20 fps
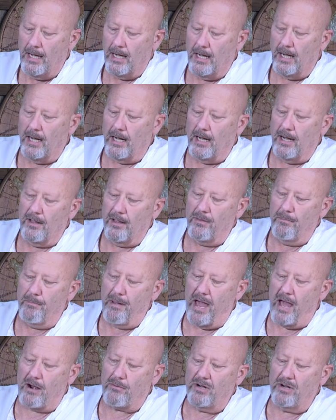The
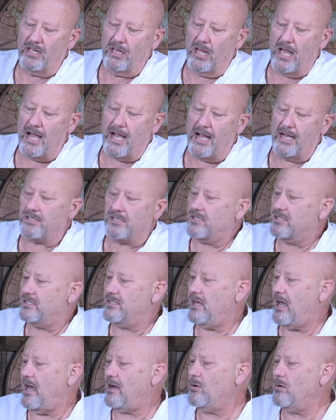battery
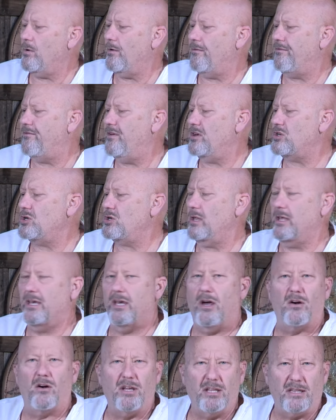lasts, I don't know officially,
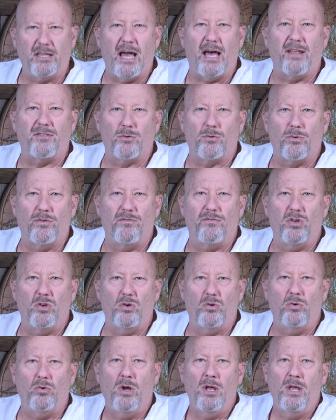I'll get that in the
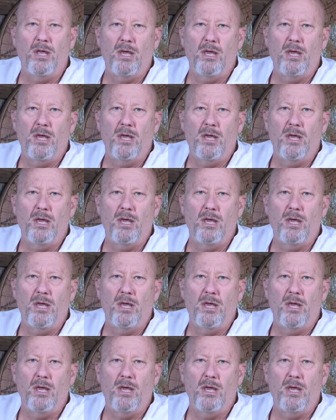review,